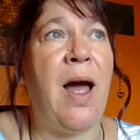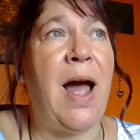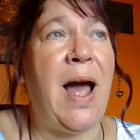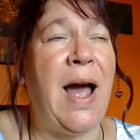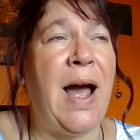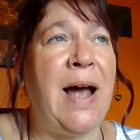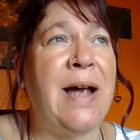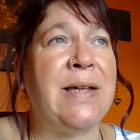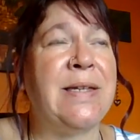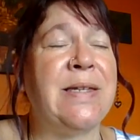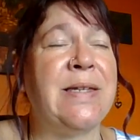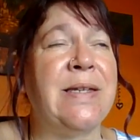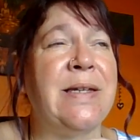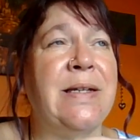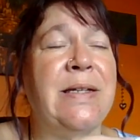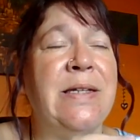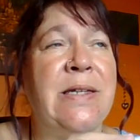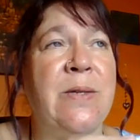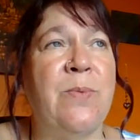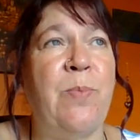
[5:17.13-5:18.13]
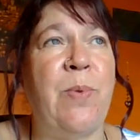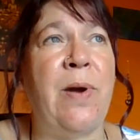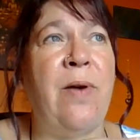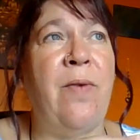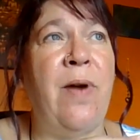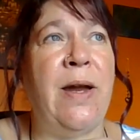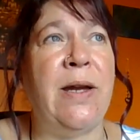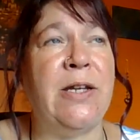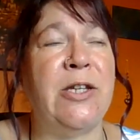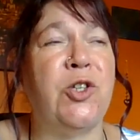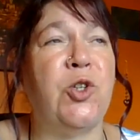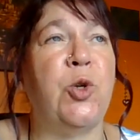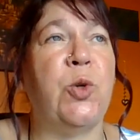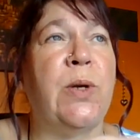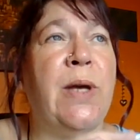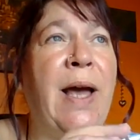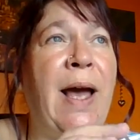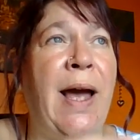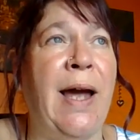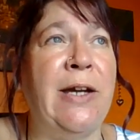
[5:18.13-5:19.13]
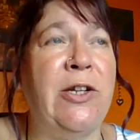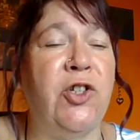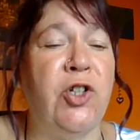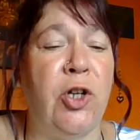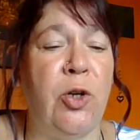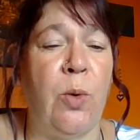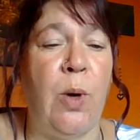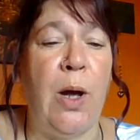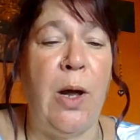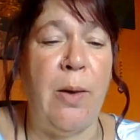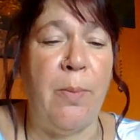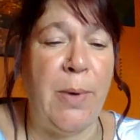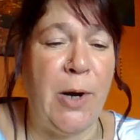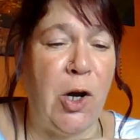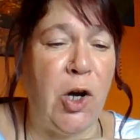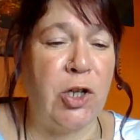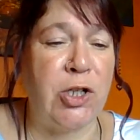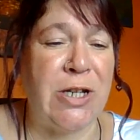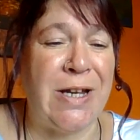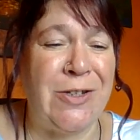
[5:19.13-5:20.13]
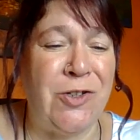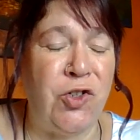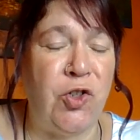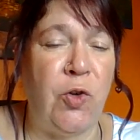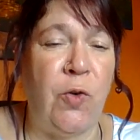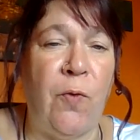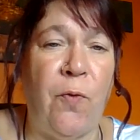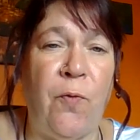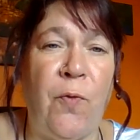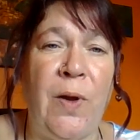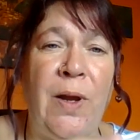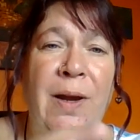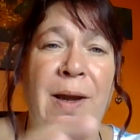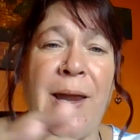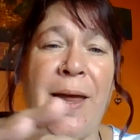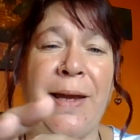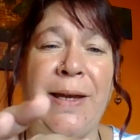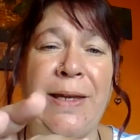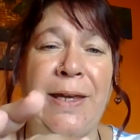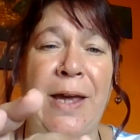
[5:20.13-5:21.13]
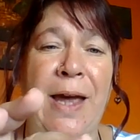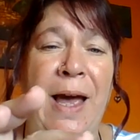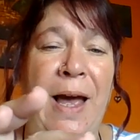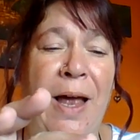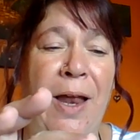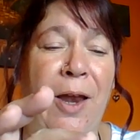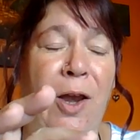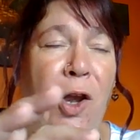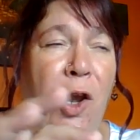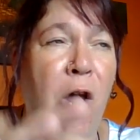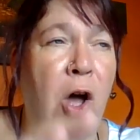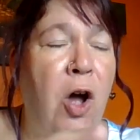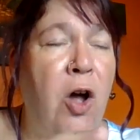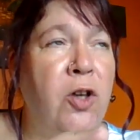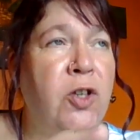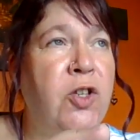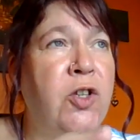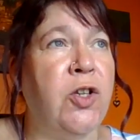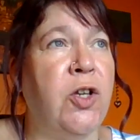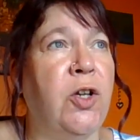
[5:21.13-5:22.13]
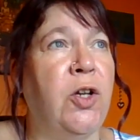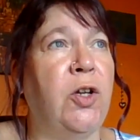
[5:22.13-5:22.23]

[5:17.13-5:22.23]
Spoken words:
Ask spirit to guide you, because I do feel like you're at a loss.